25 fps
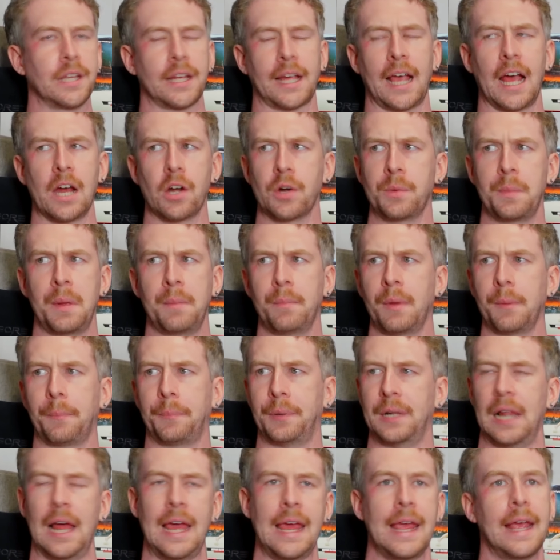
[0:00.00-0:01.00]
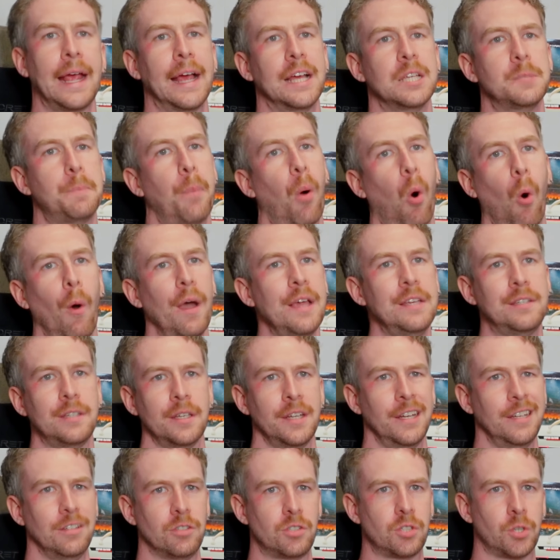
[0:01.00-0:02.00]
Like I remember playing as
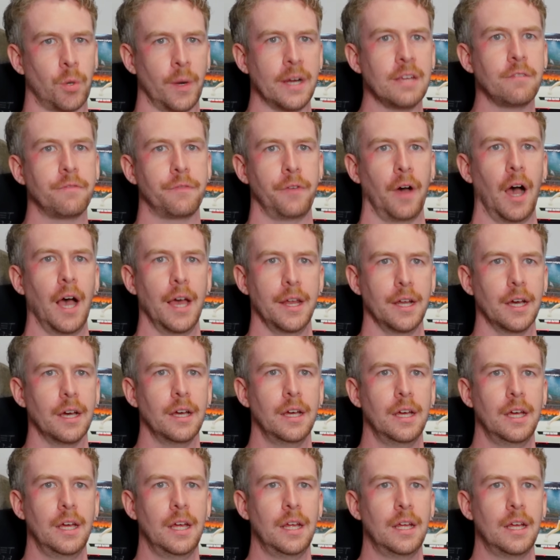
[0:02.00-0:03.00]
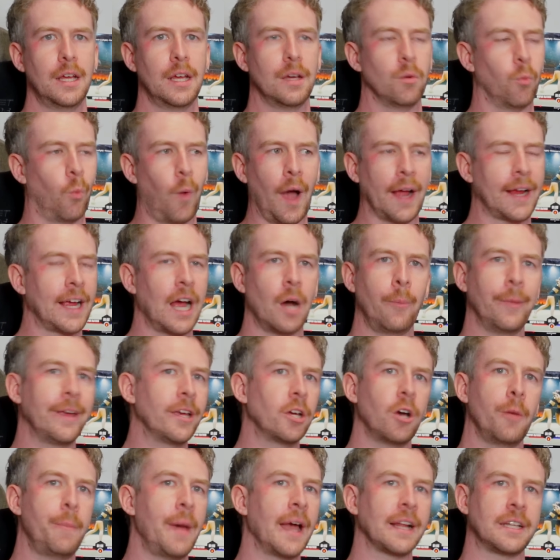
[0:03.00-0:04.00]
Poison in Street Fighter. Why can't we
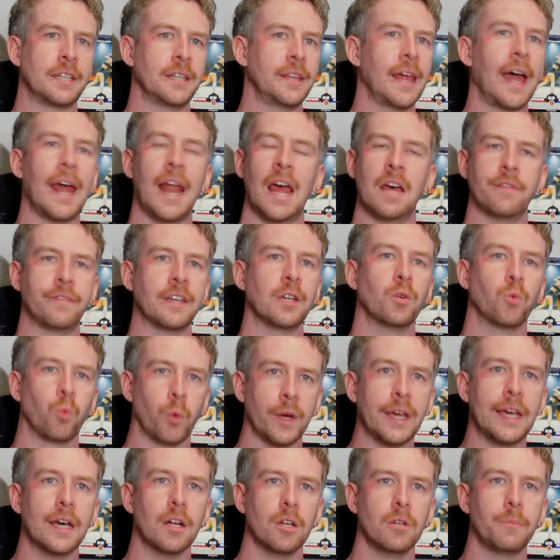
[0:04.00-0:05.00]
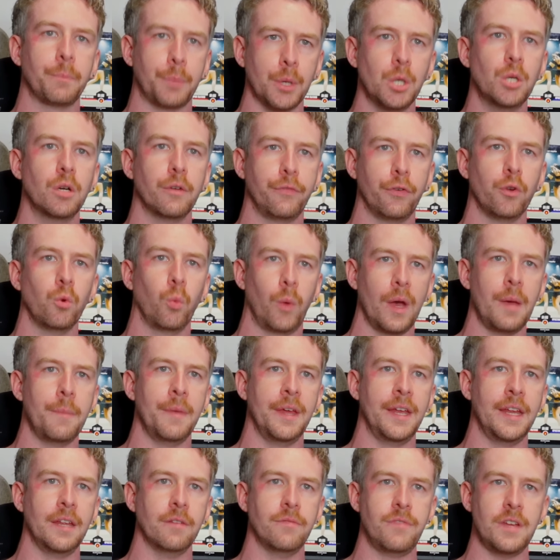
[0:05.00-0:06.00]
go back to that, having real, beautiful
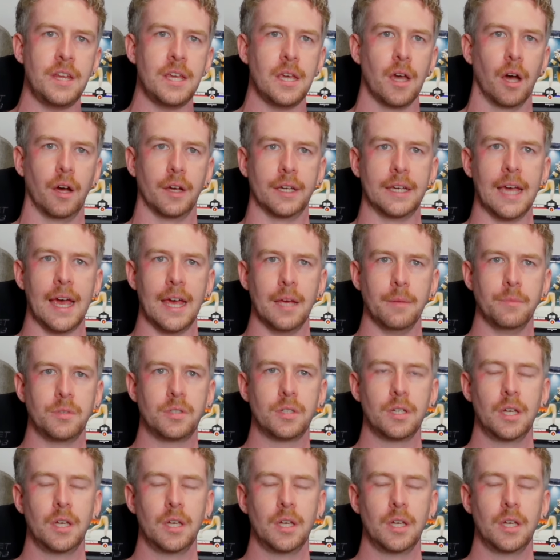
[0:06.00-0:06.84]
women in video games? A